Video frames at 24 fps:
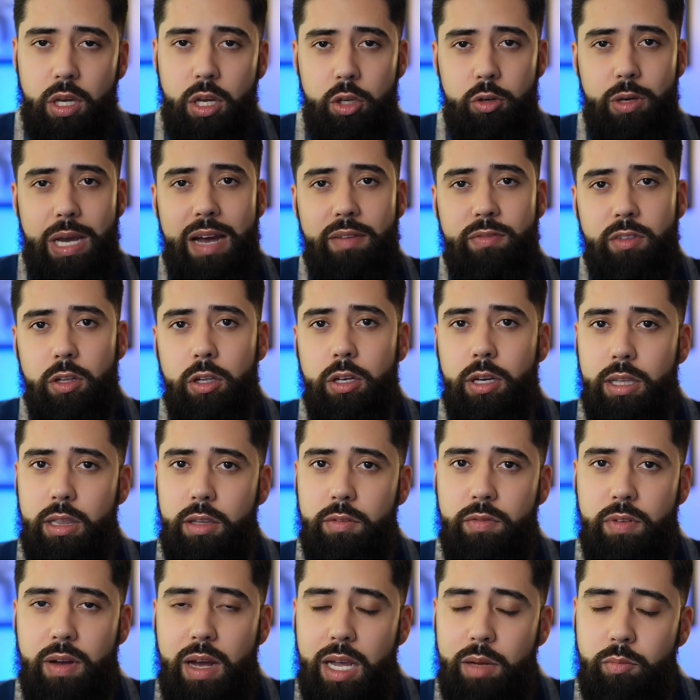you have to look at the
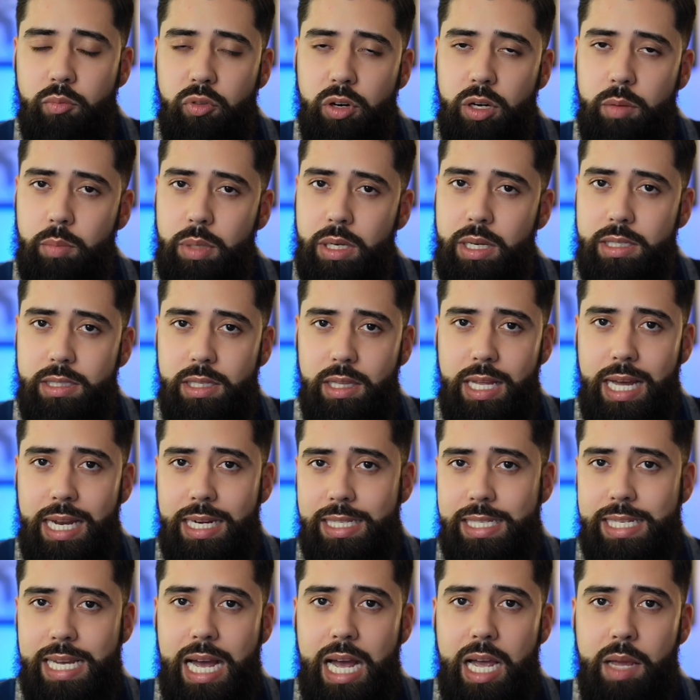fine print, because a lot
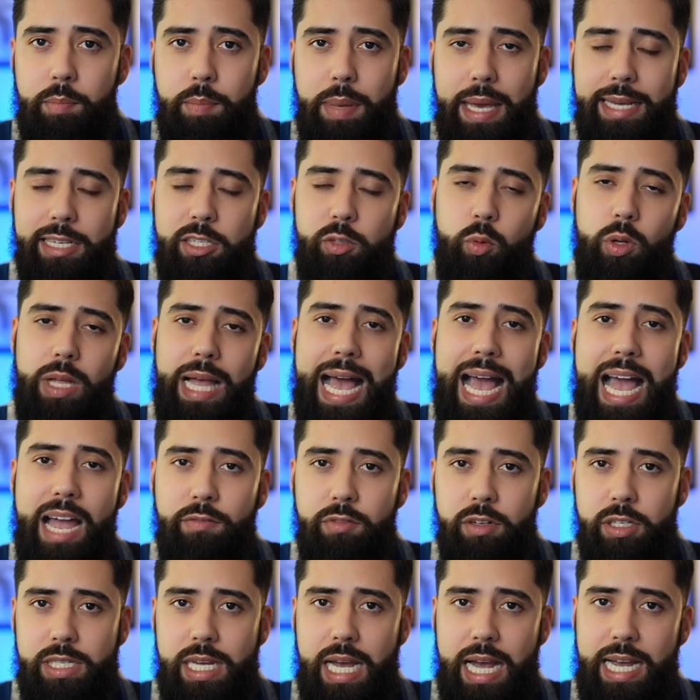of time banks will
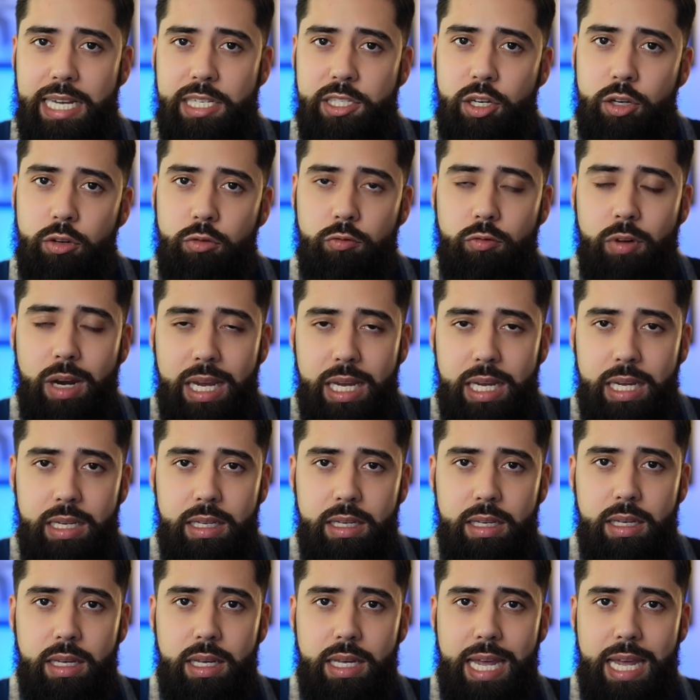advertise a rate